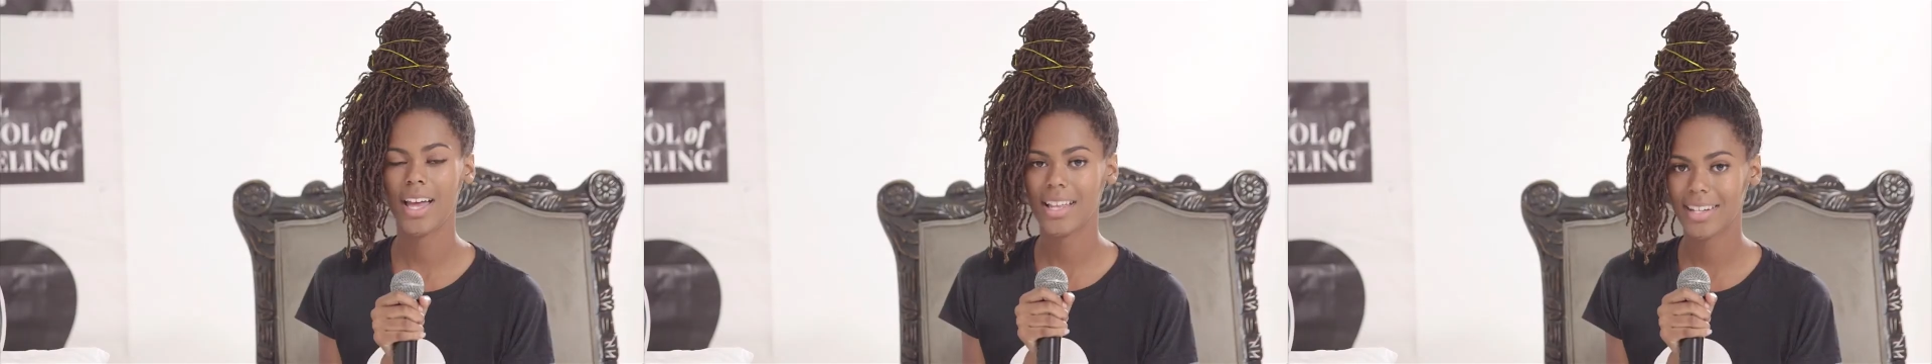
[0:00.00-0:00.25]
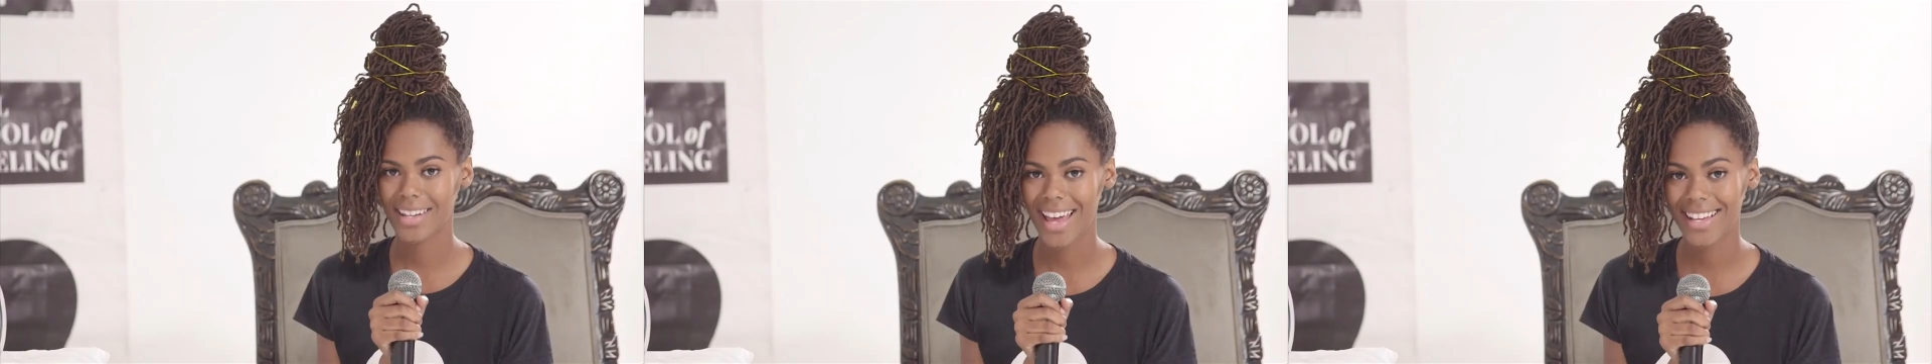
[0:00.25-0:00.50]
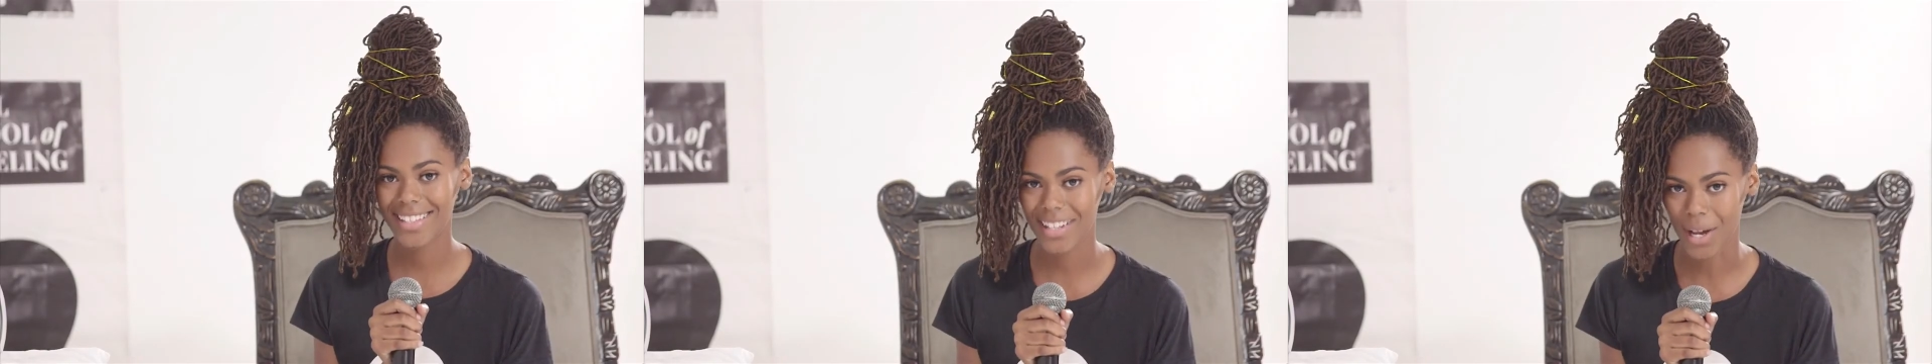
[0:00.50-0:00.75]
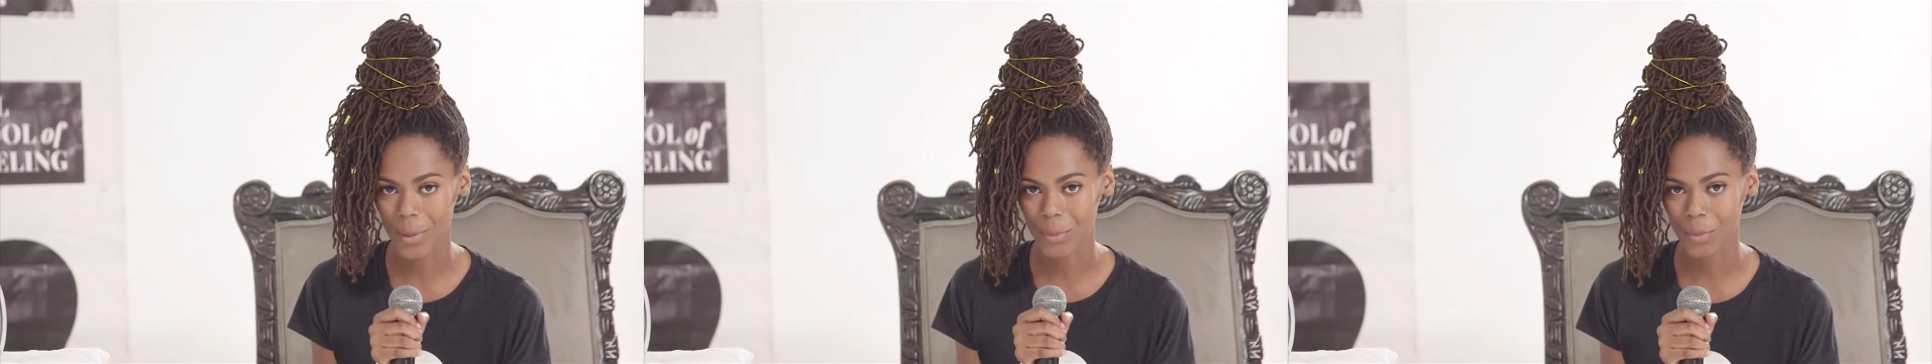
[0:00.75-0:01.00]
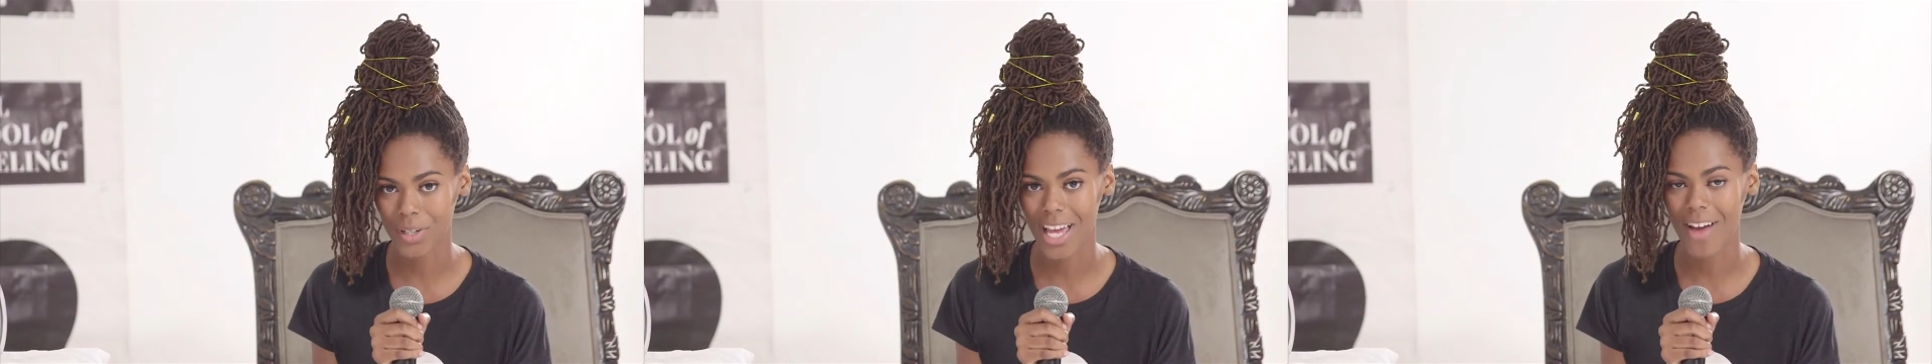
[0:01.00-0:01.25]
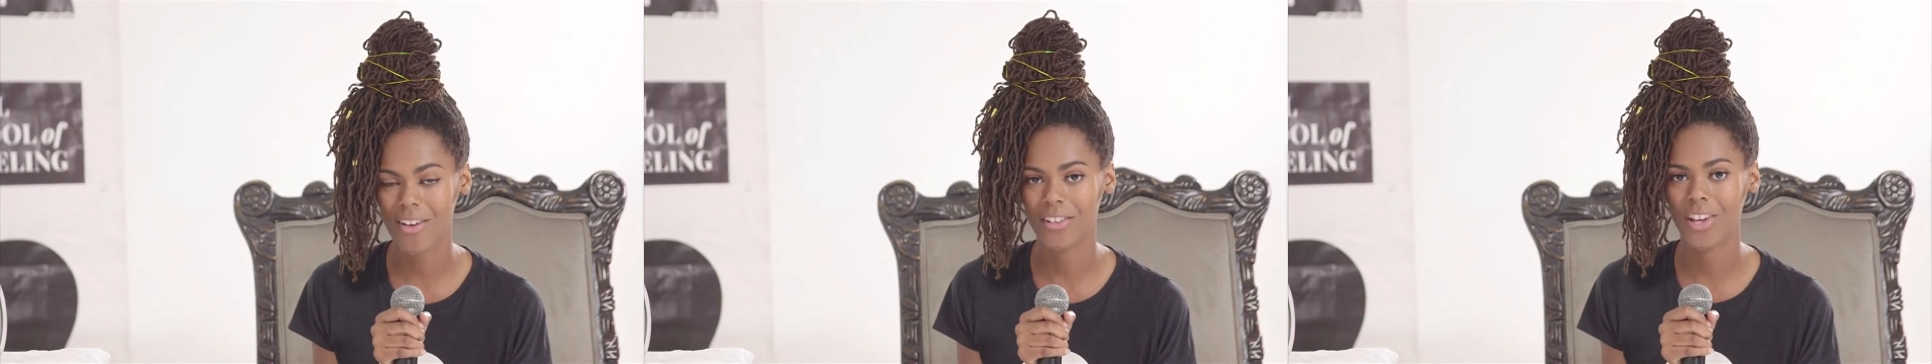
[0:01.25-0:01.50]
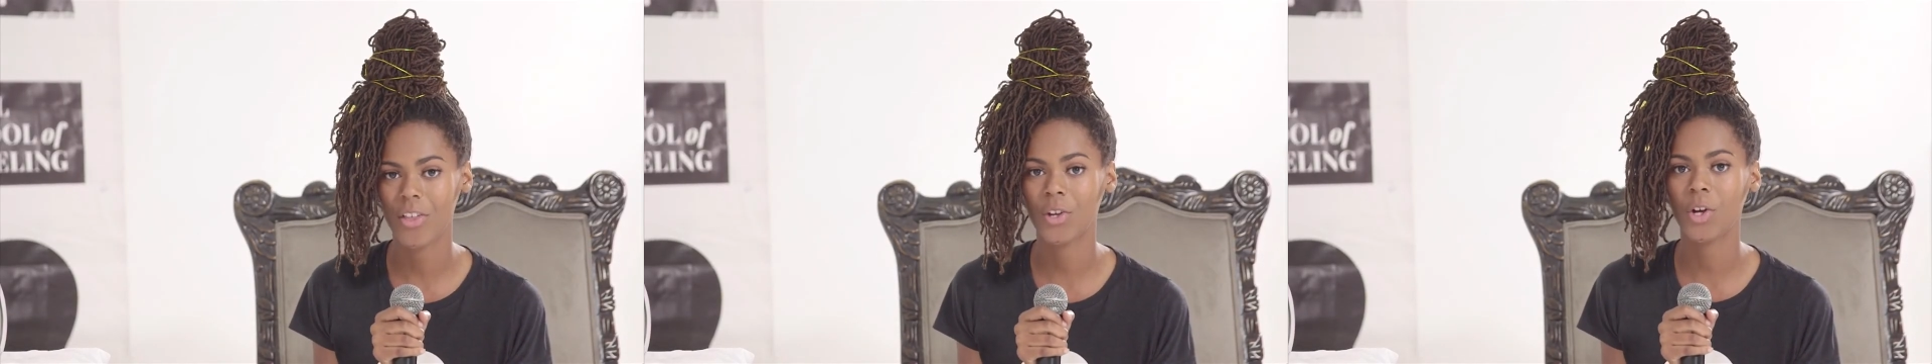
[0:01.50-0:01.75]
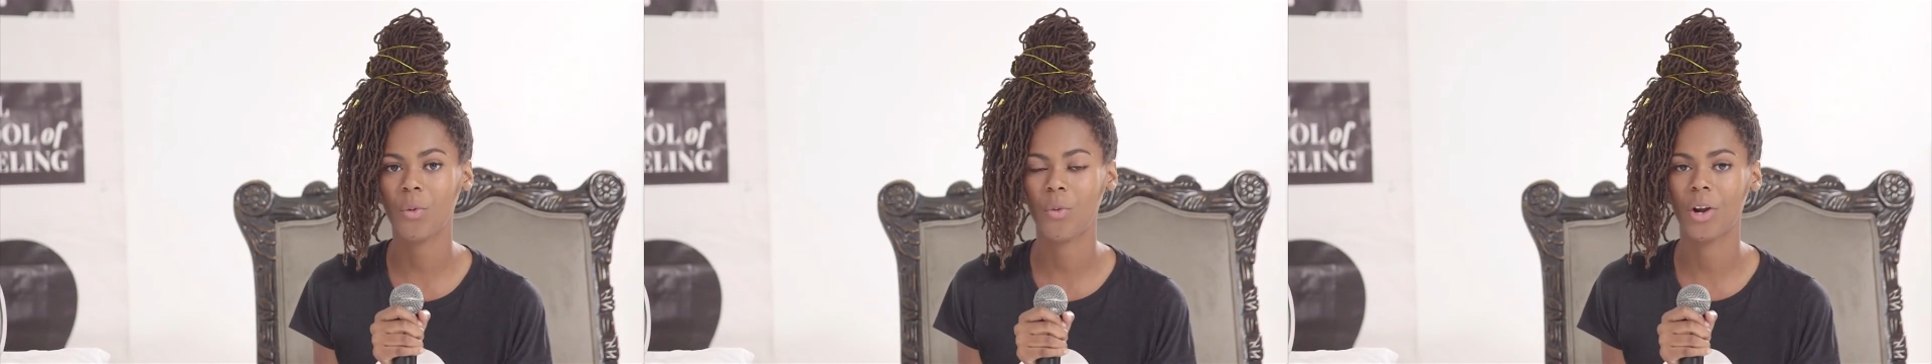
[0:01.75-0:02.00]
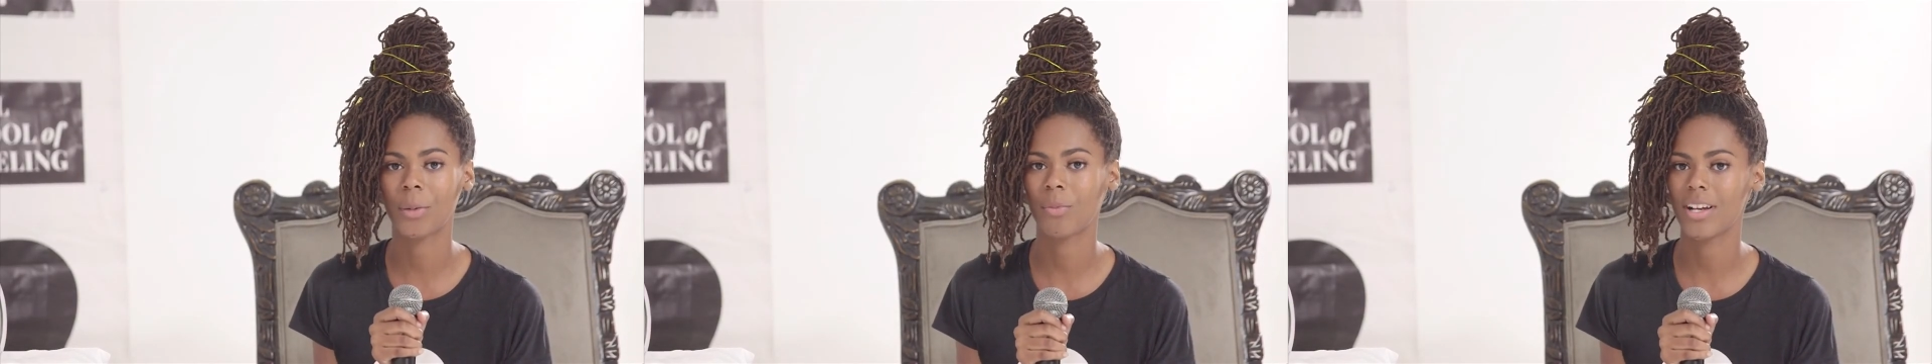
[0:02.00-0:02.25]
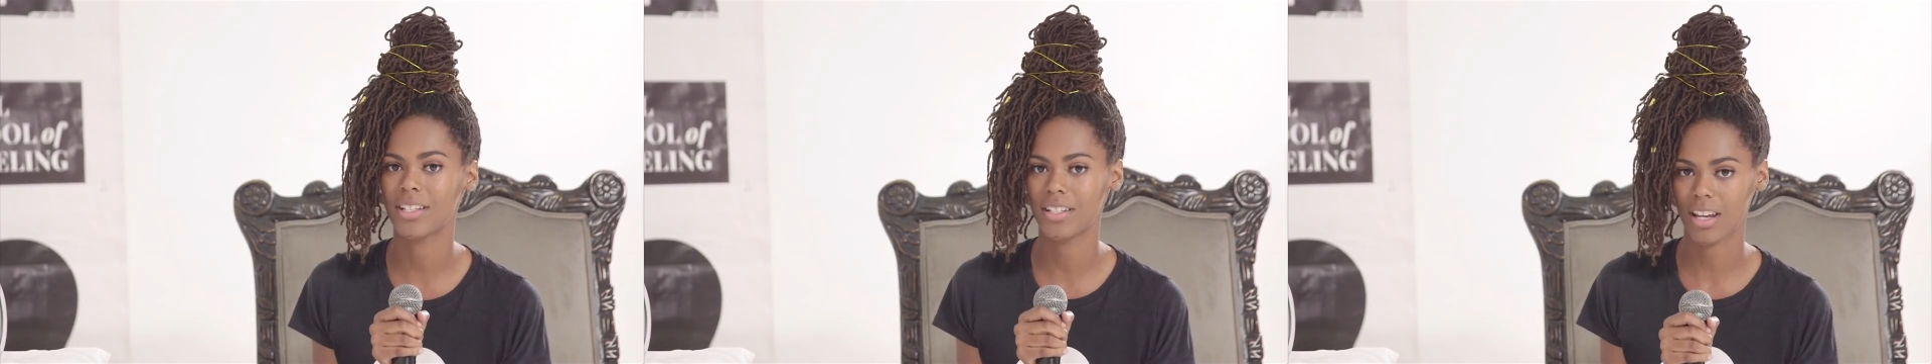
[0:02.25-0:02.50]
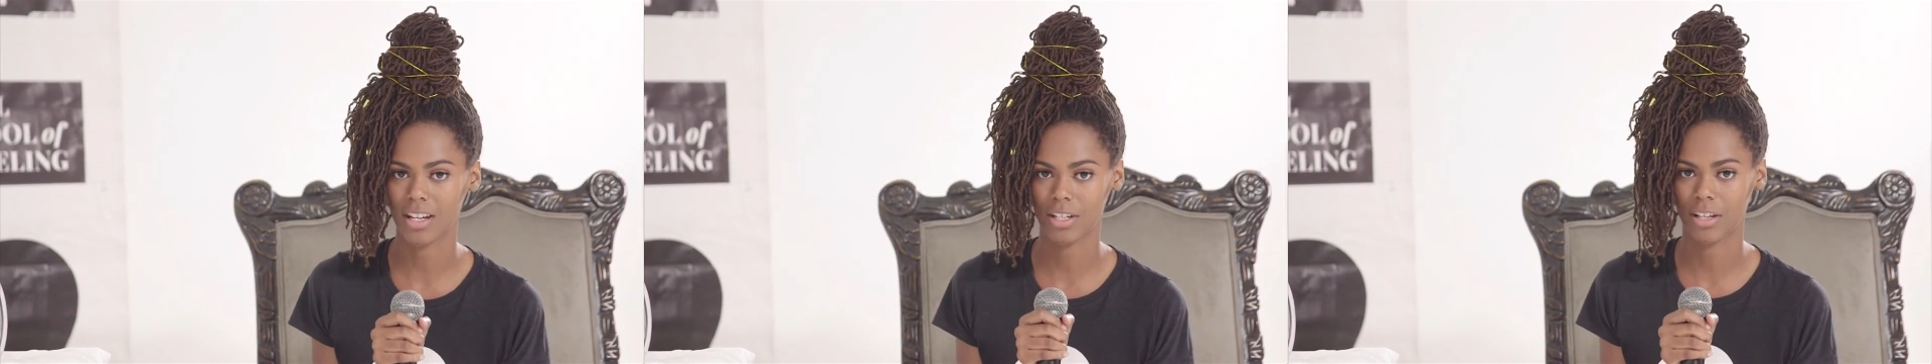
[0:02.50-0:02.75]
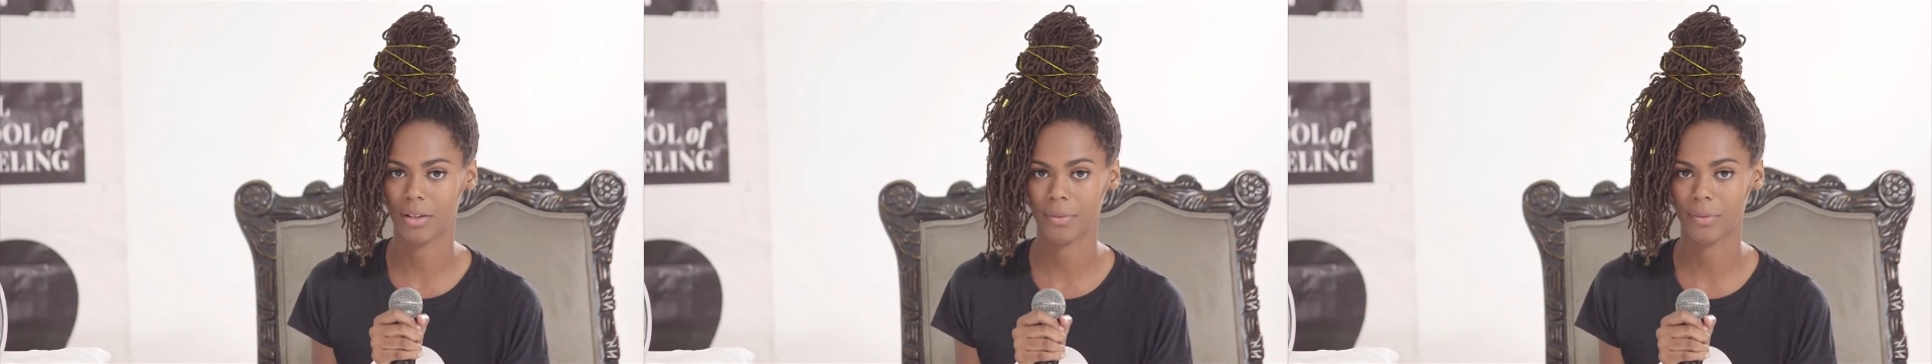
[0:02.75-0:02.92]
Next up, we have another award presentation.